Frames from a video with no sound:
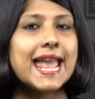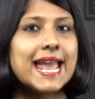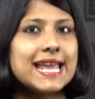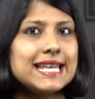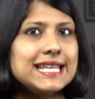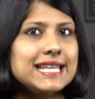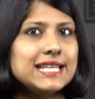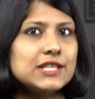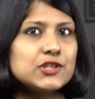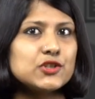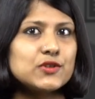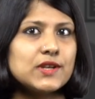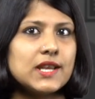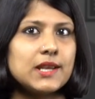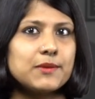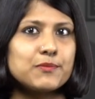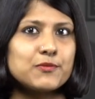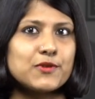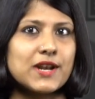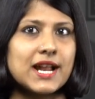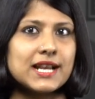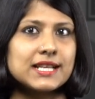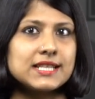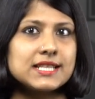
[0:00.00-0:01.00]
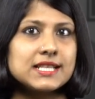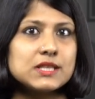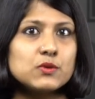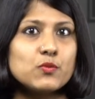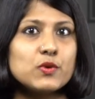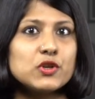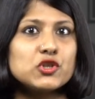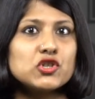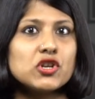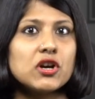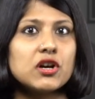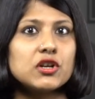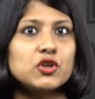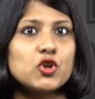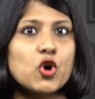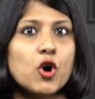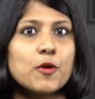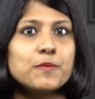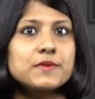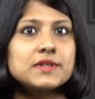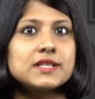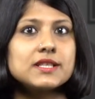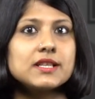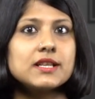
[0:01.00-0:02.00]
Any trade practice which
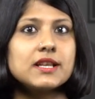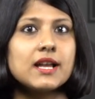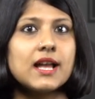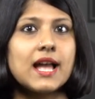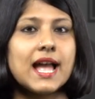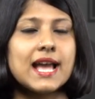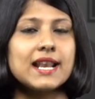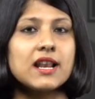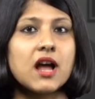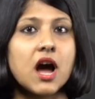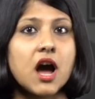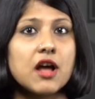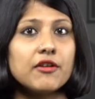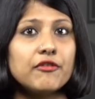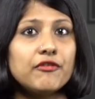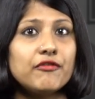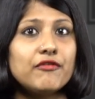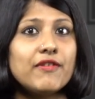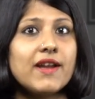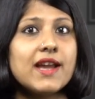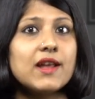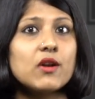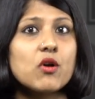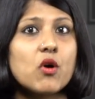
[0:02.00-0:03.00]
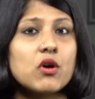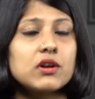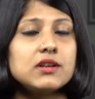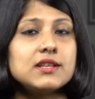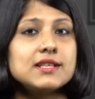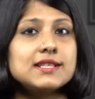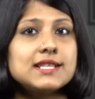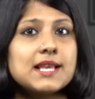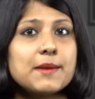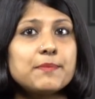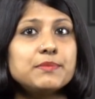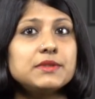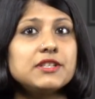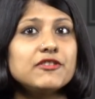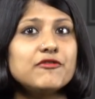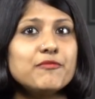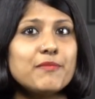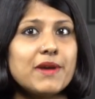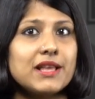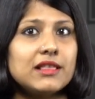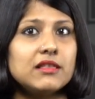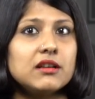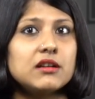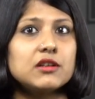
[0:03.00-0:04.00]
adopts an unfair or deceptive
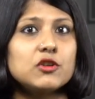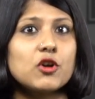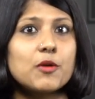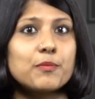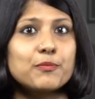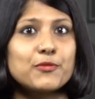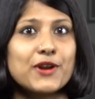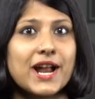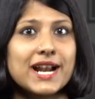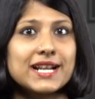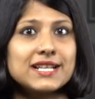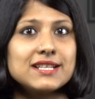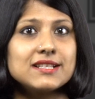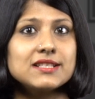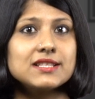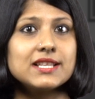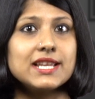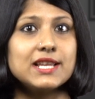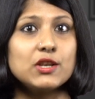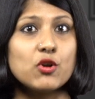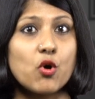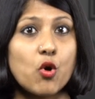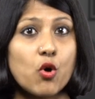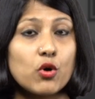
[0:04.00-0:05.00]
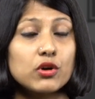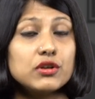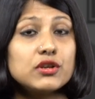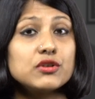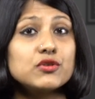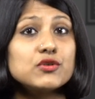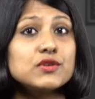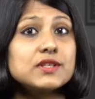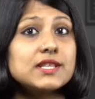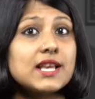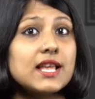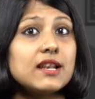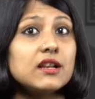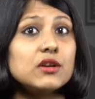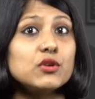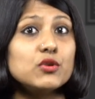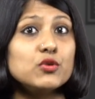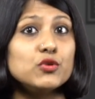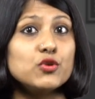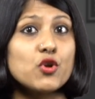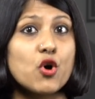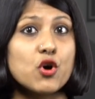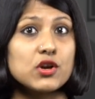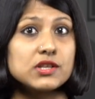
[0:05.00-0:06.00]
method or practice in order to sell a
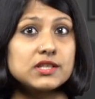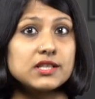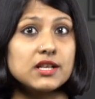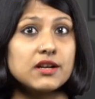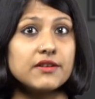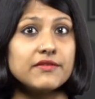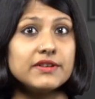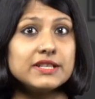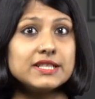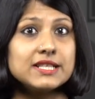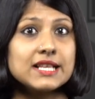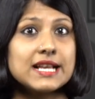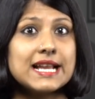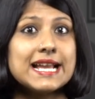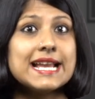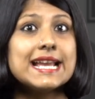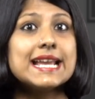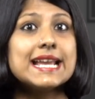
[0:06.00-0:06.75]
good or service